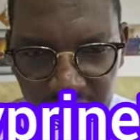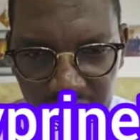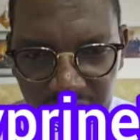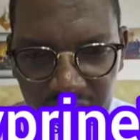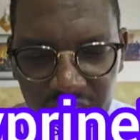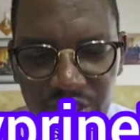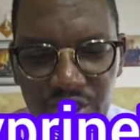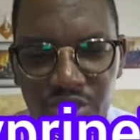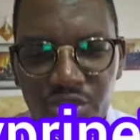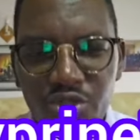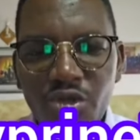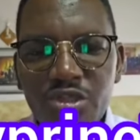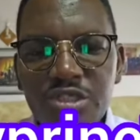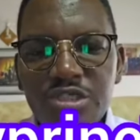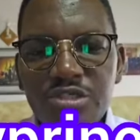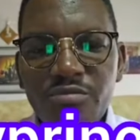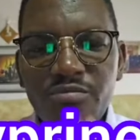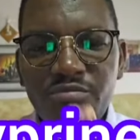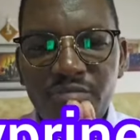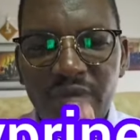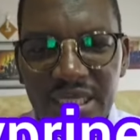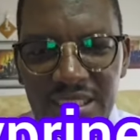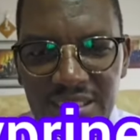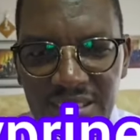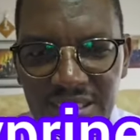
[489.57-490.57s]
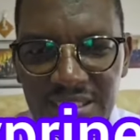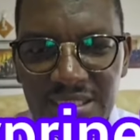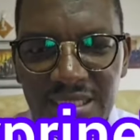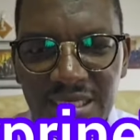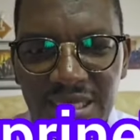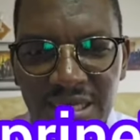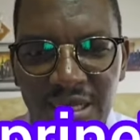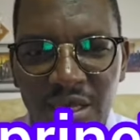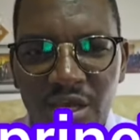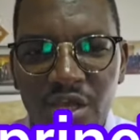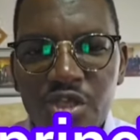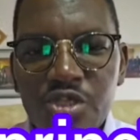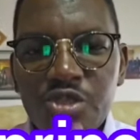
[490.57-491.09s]
is not messed,
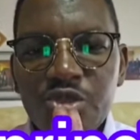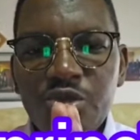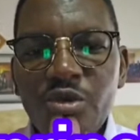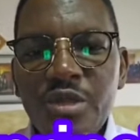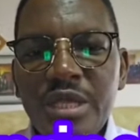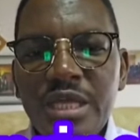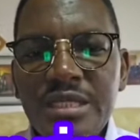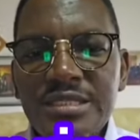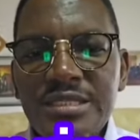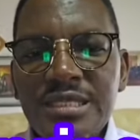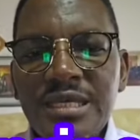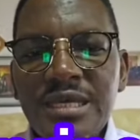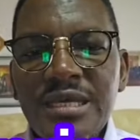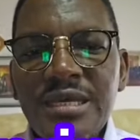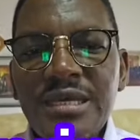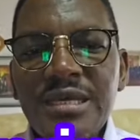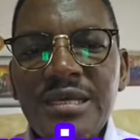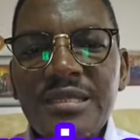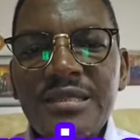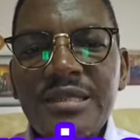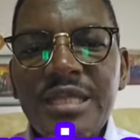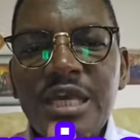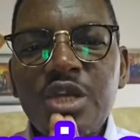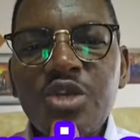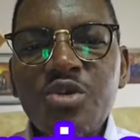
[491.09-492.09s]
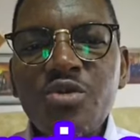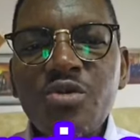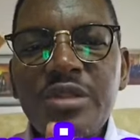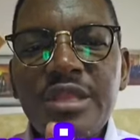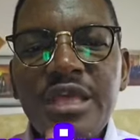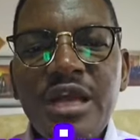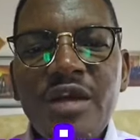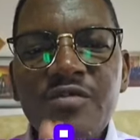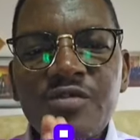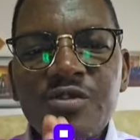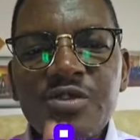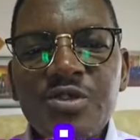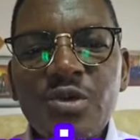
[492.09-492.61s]
so that they know
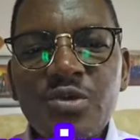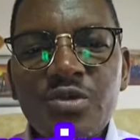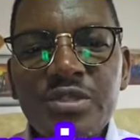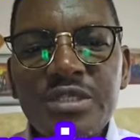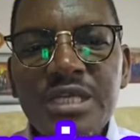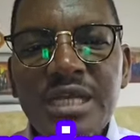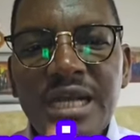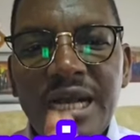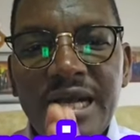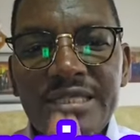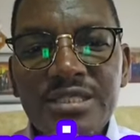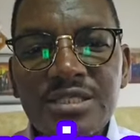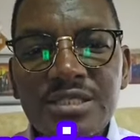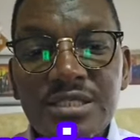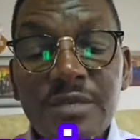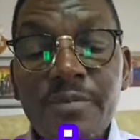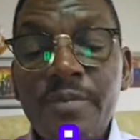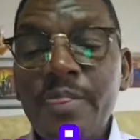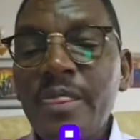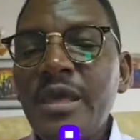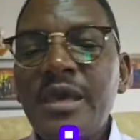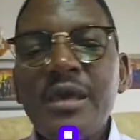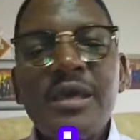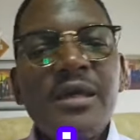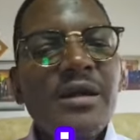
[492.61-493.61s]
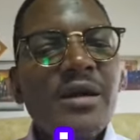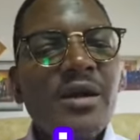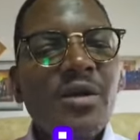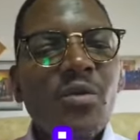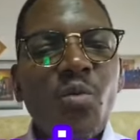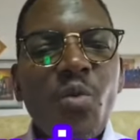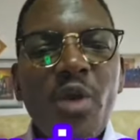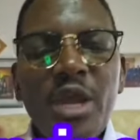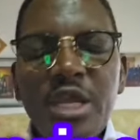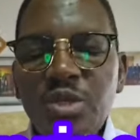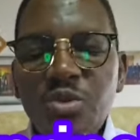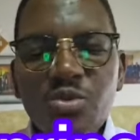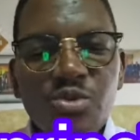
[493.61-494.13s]
they have sold the country.
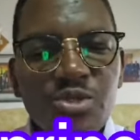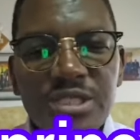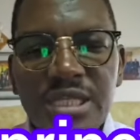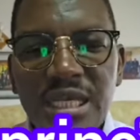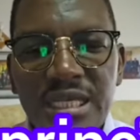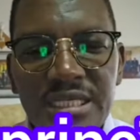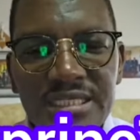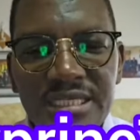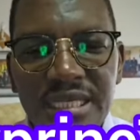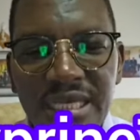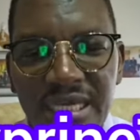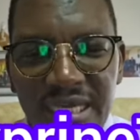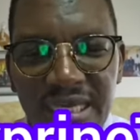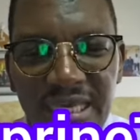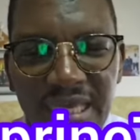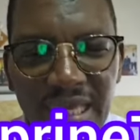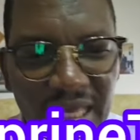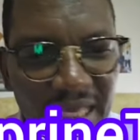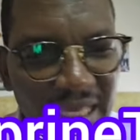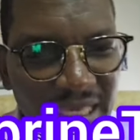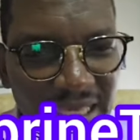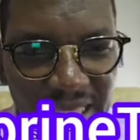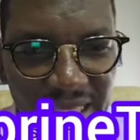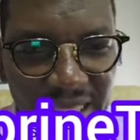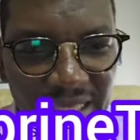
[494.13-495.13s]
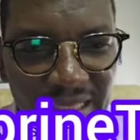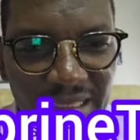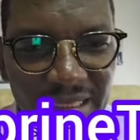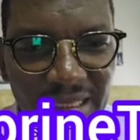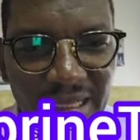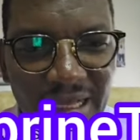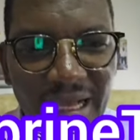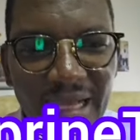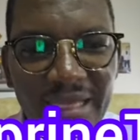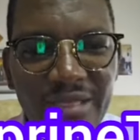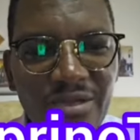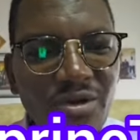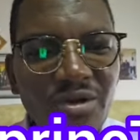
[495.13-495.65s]
When you sell JKIA,
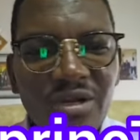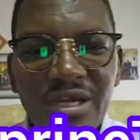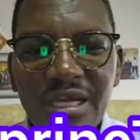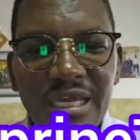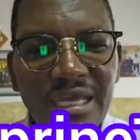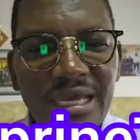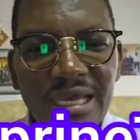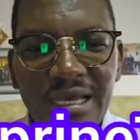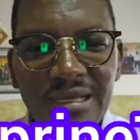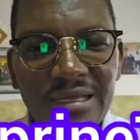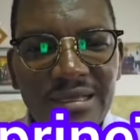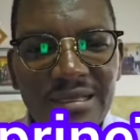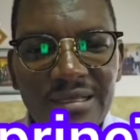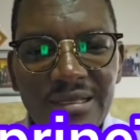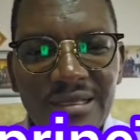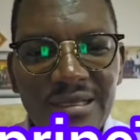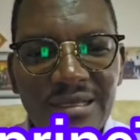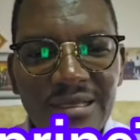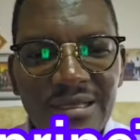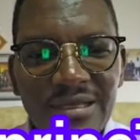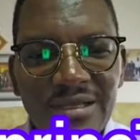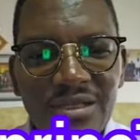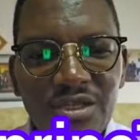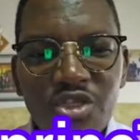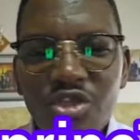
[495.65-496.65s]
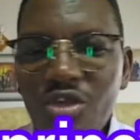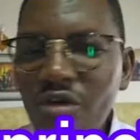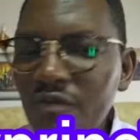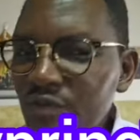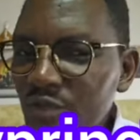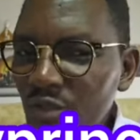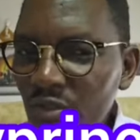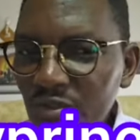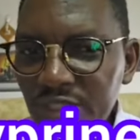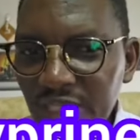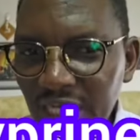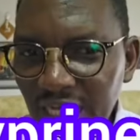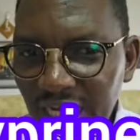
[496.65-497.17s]
I don't care. You have
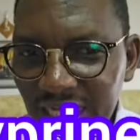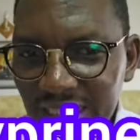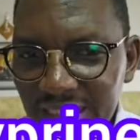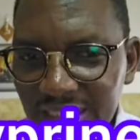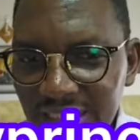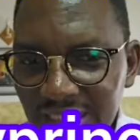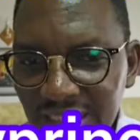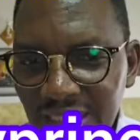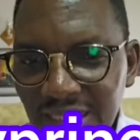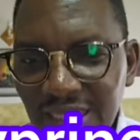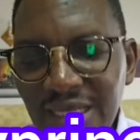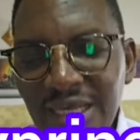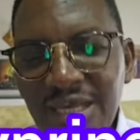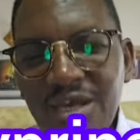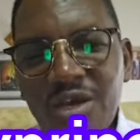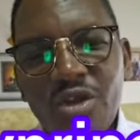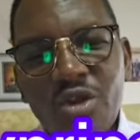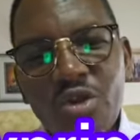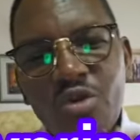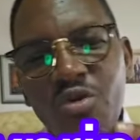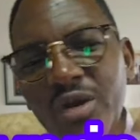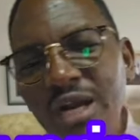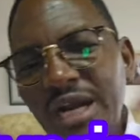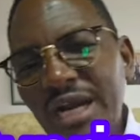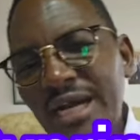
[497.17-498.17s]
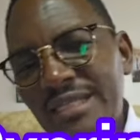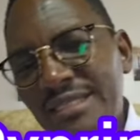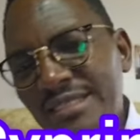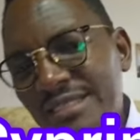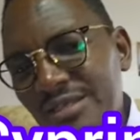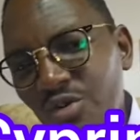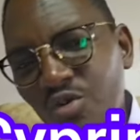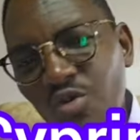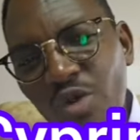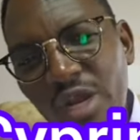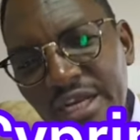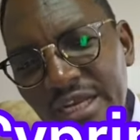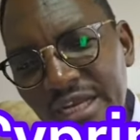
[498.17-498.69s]
sold the country. Look
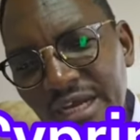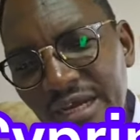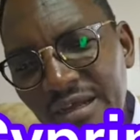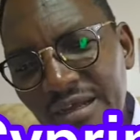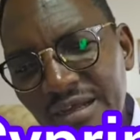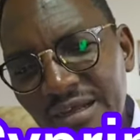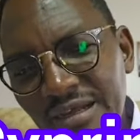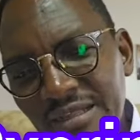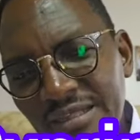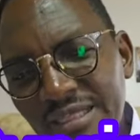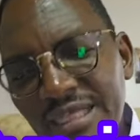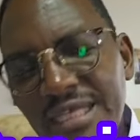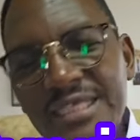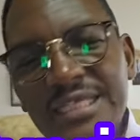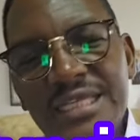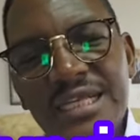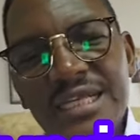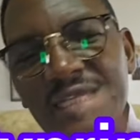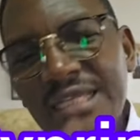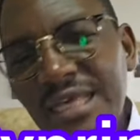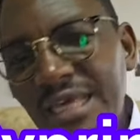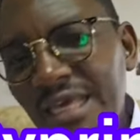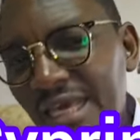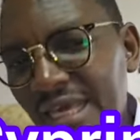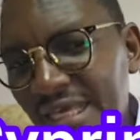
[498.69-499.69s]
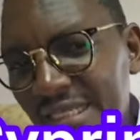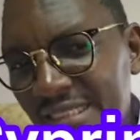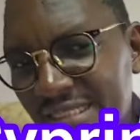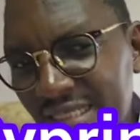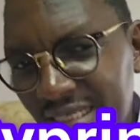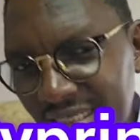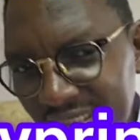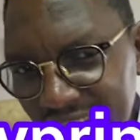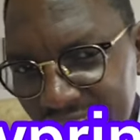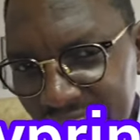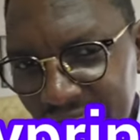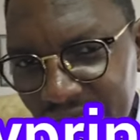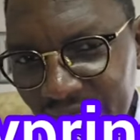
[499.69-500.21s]
at Rwanda, the deal they
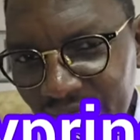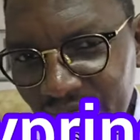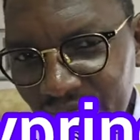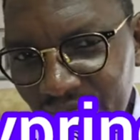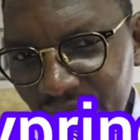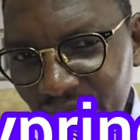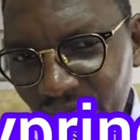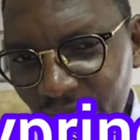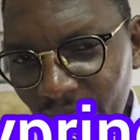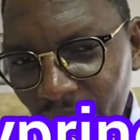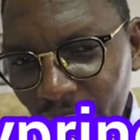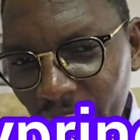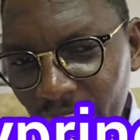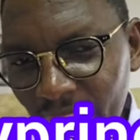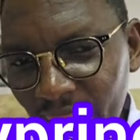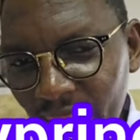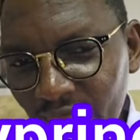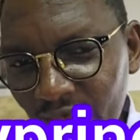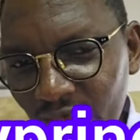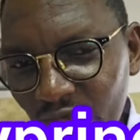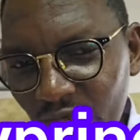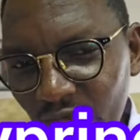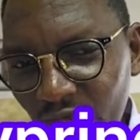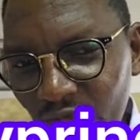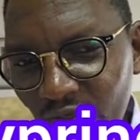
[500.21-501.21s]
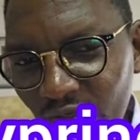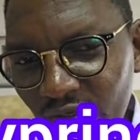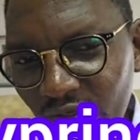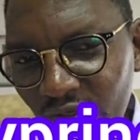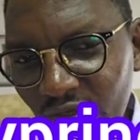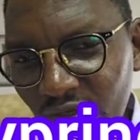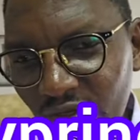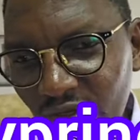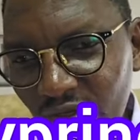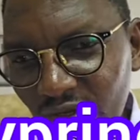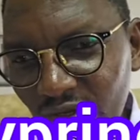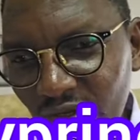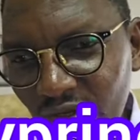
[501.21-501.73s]
entered, you know,
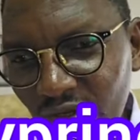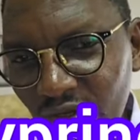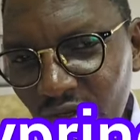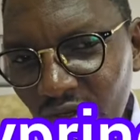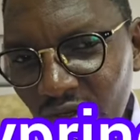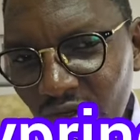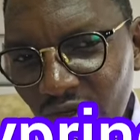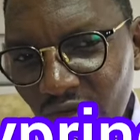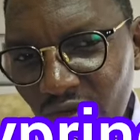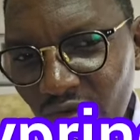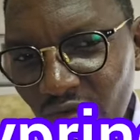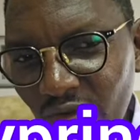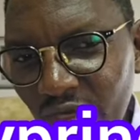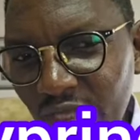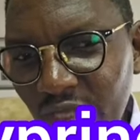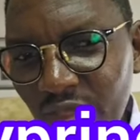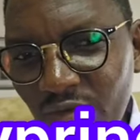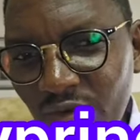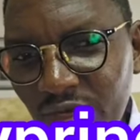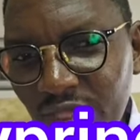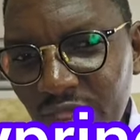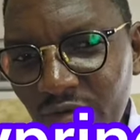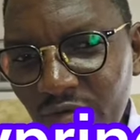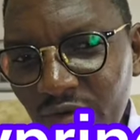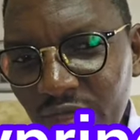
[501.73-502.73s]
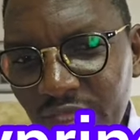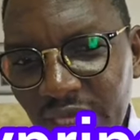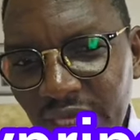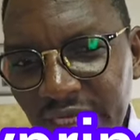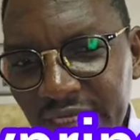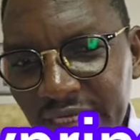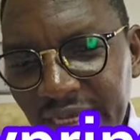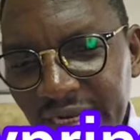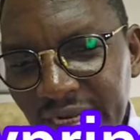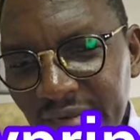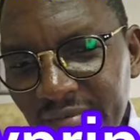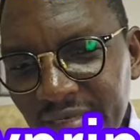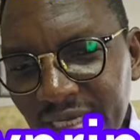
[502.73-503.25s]
with
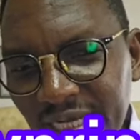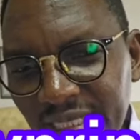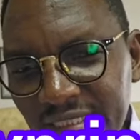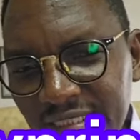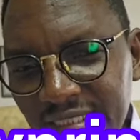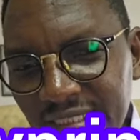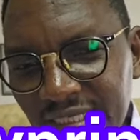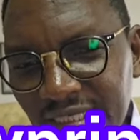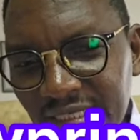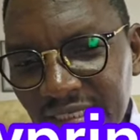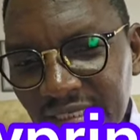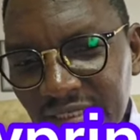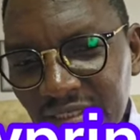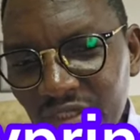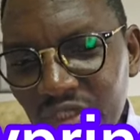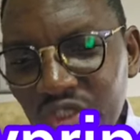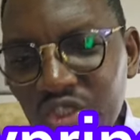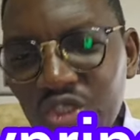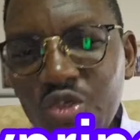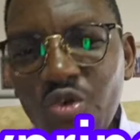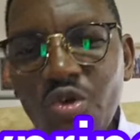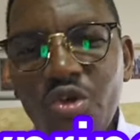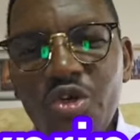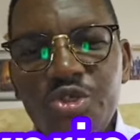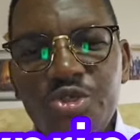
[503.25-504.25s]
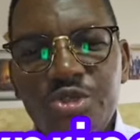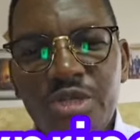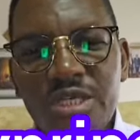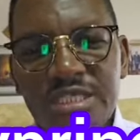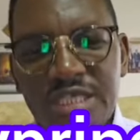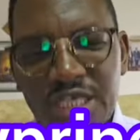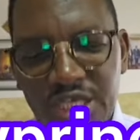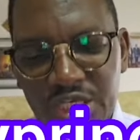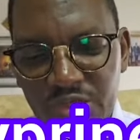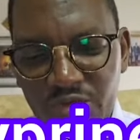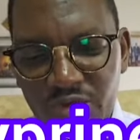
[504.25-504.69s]
an Arab country to construct a